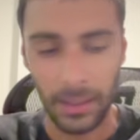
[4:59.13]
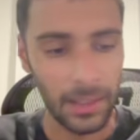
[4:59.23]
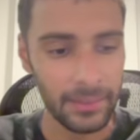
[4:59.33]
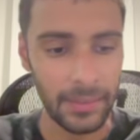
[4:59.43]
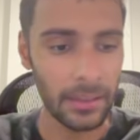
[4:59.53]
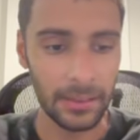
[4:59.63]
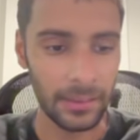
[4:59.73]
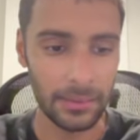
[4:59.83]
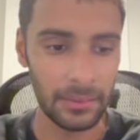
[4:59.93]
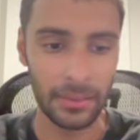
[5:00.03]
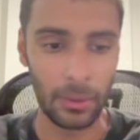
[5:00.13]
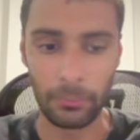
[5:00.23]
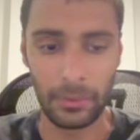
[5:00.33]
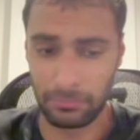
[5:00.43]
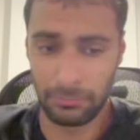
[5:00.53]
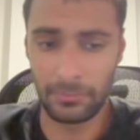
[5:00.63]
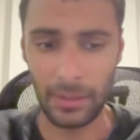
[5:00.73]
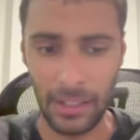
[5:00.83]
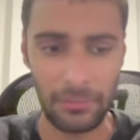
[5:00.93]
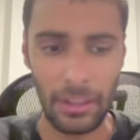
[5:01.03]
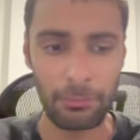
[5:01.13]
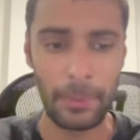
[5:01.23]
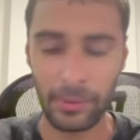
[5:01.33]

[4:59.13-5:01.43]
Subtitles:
they're, if people are